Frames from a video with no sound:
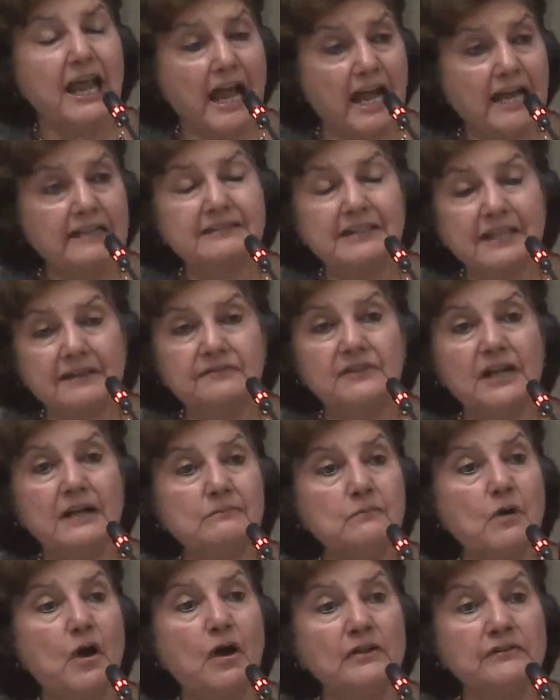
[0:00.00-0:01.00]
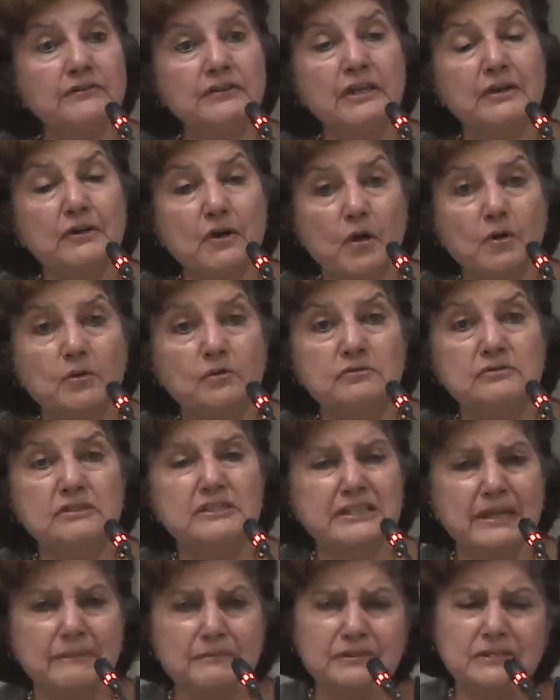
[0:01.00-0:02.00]
And they've come on their own.
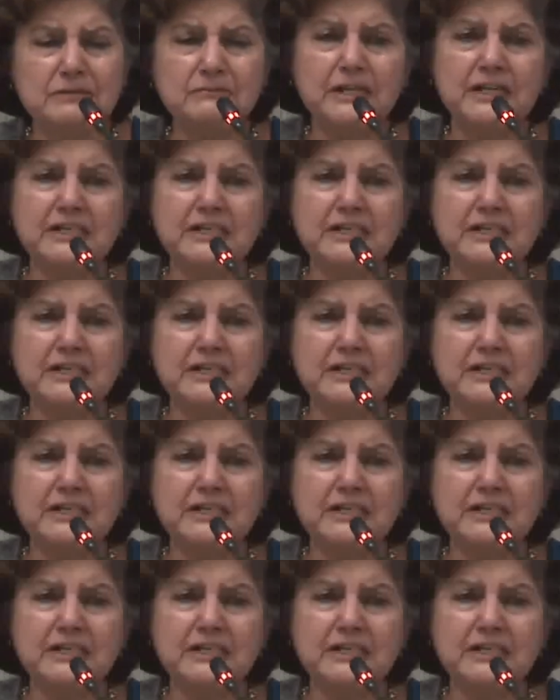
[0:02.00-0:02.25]
Some of them are